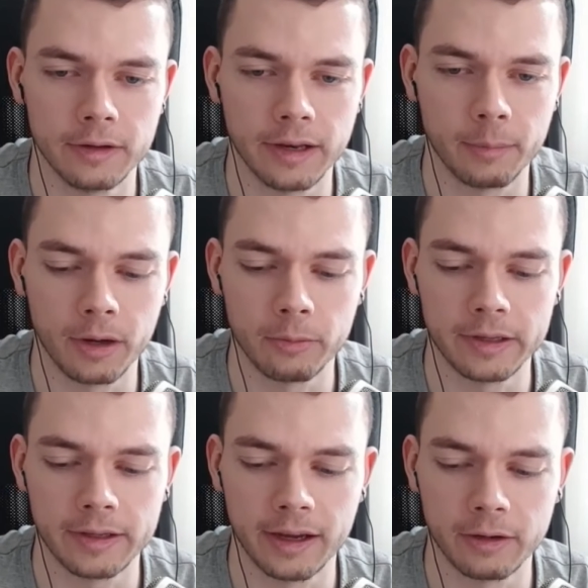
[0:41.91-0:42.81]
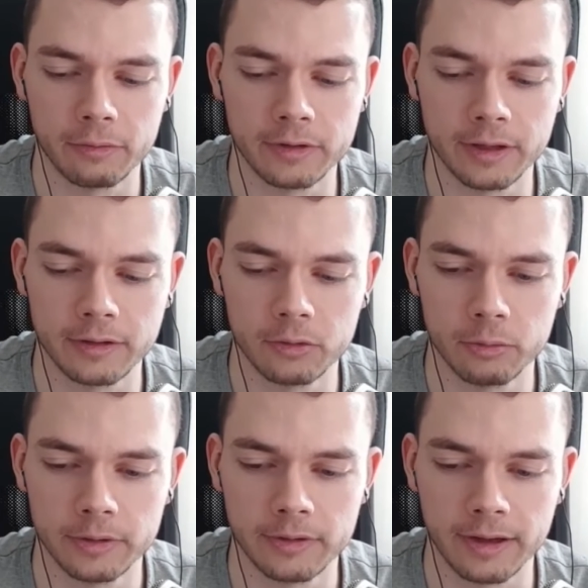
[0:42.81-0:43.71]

And I'm already kind of addicted to it.